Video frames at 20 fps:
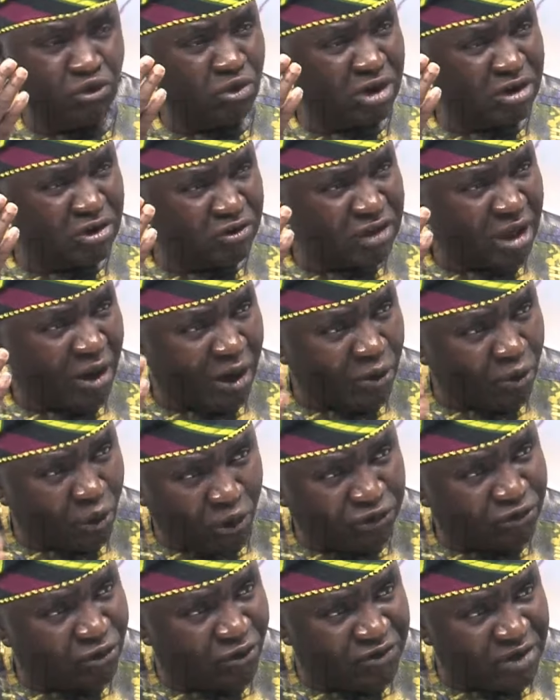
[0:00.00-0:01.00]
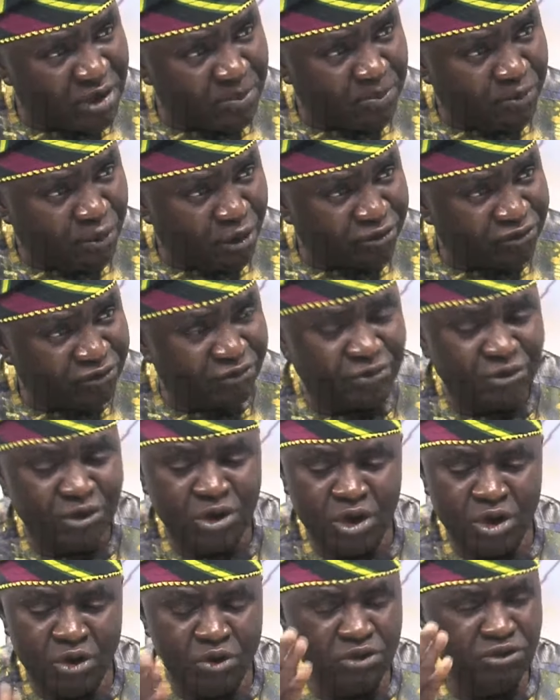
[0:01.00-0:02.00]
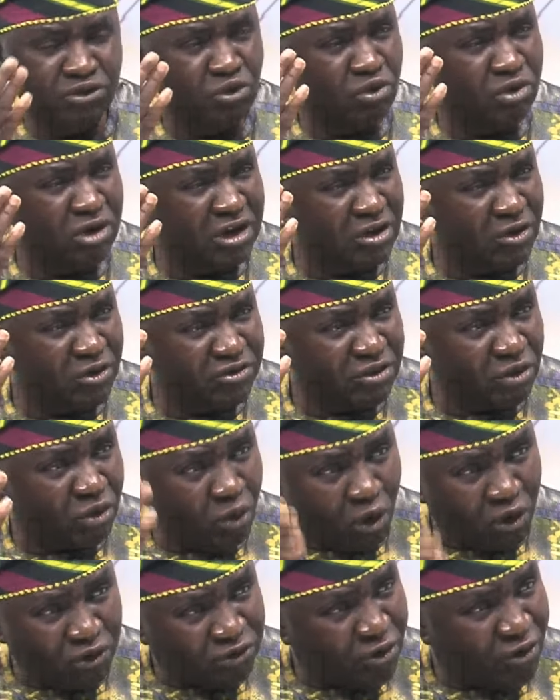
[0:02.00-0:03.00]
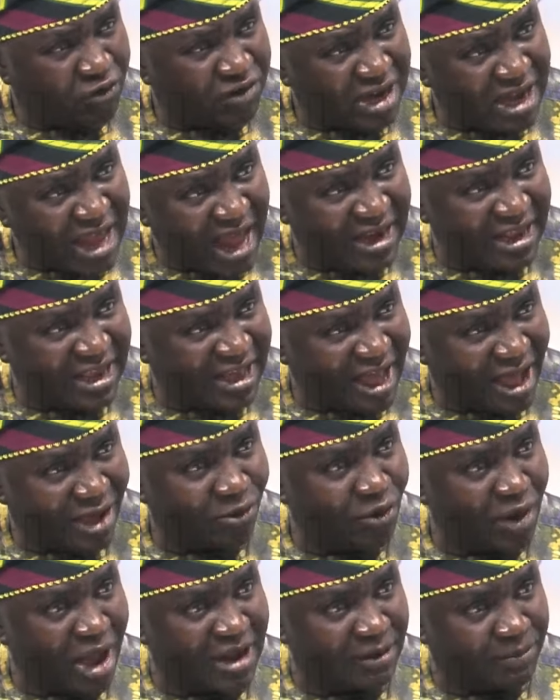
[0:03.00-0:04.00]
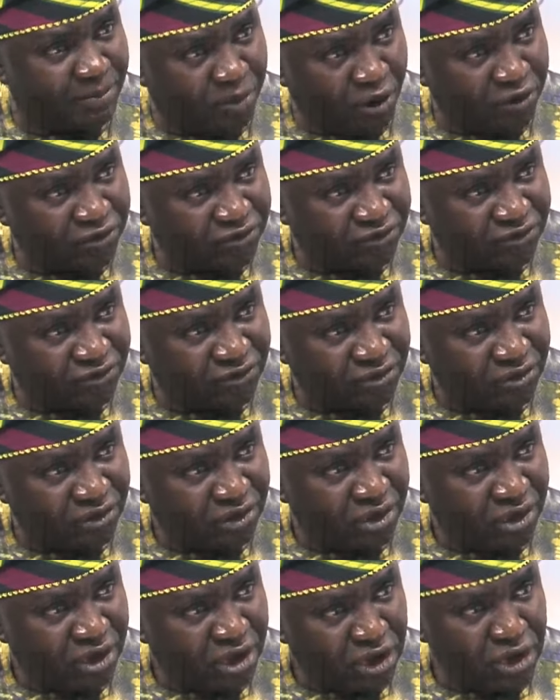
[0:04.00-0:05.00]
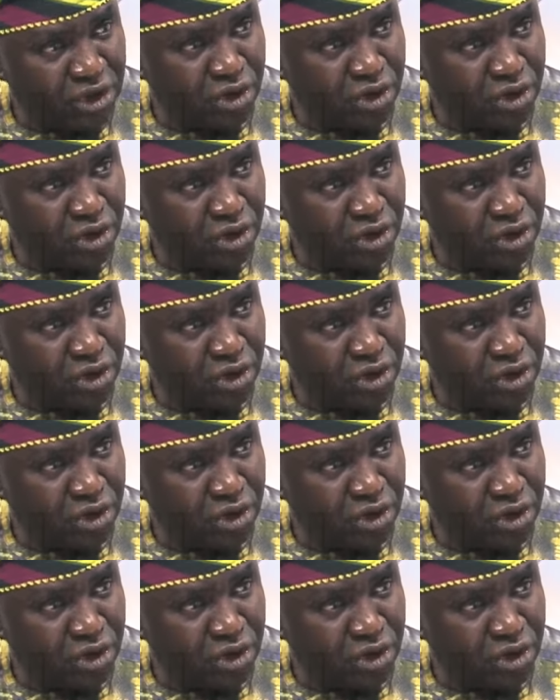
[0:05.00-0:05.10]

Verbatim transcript: we should reduce our cost of imports, we should reduce the cost of clearing cargo at the ports,